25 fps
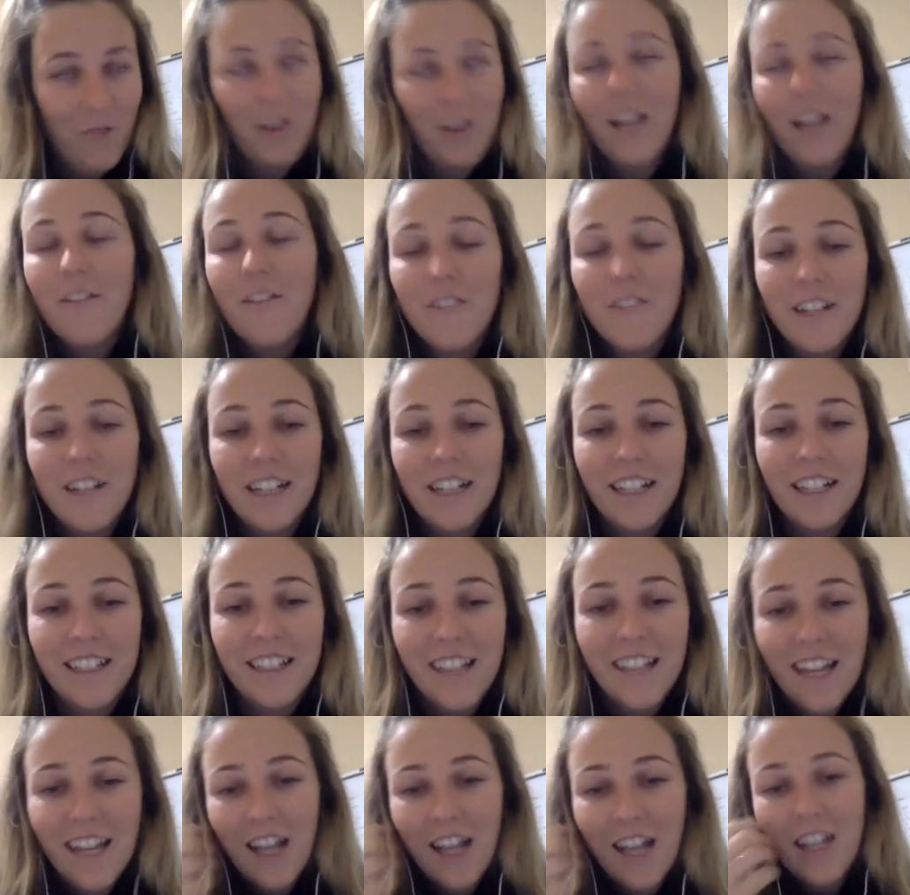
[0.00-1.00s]
Whatever it
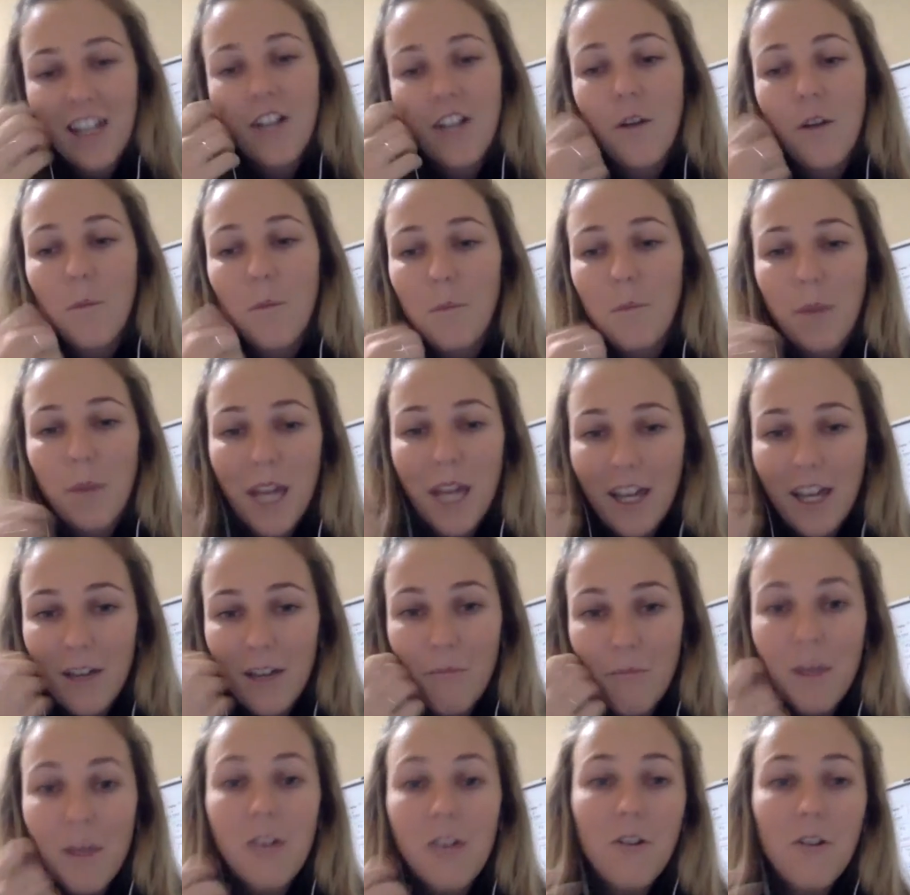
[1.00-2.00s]
is, you know,
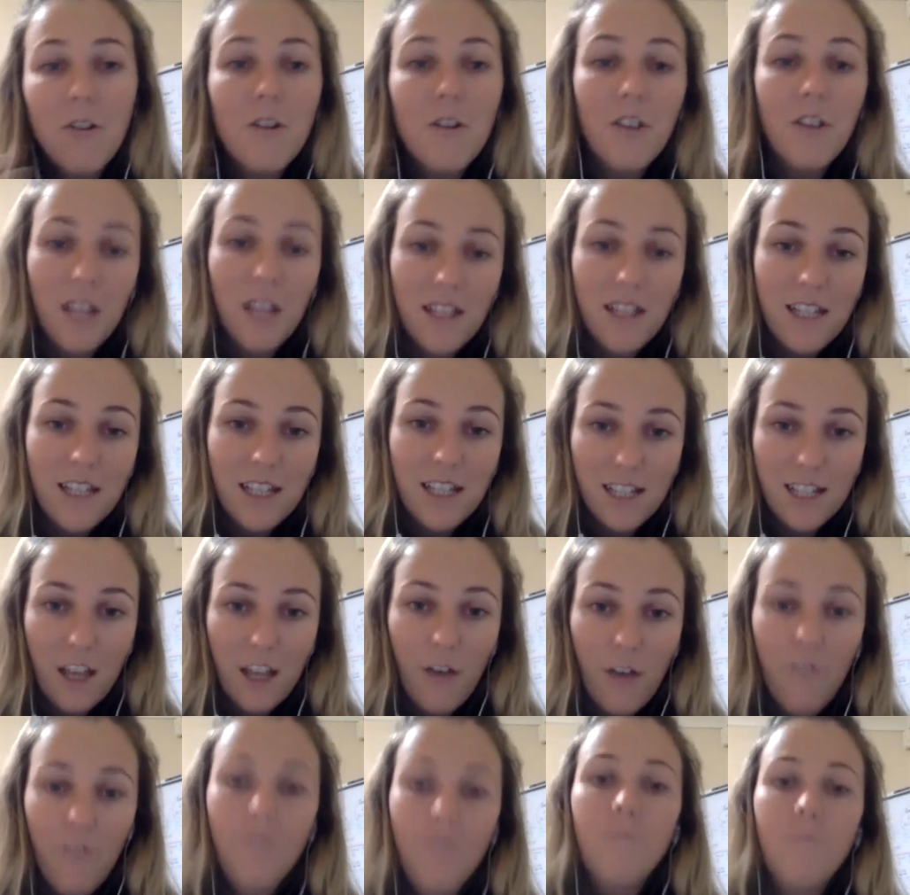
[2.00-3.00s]
be be your authentic
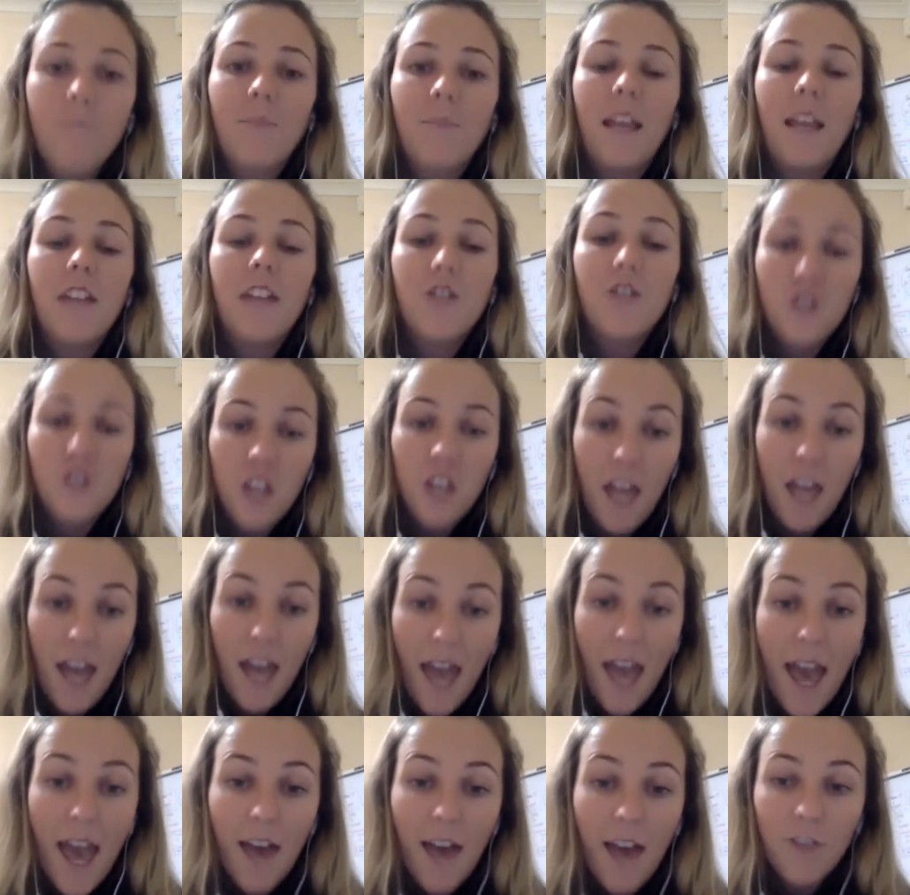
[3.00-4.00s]
self and
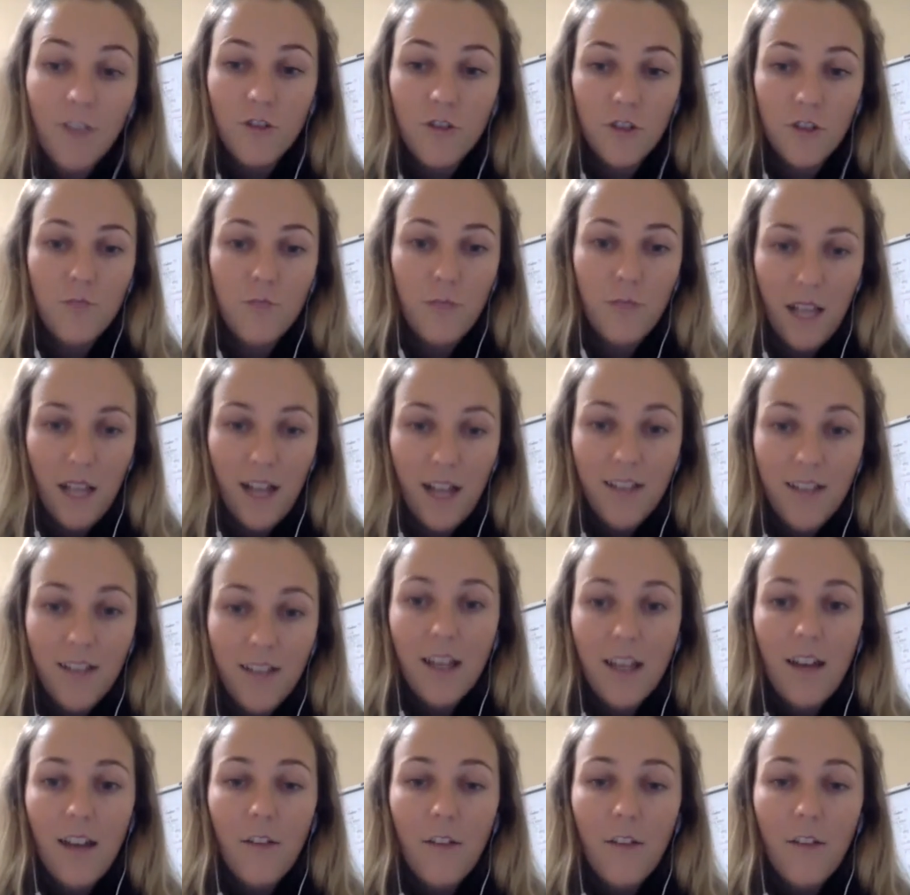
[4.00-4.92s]
share how Juice Plus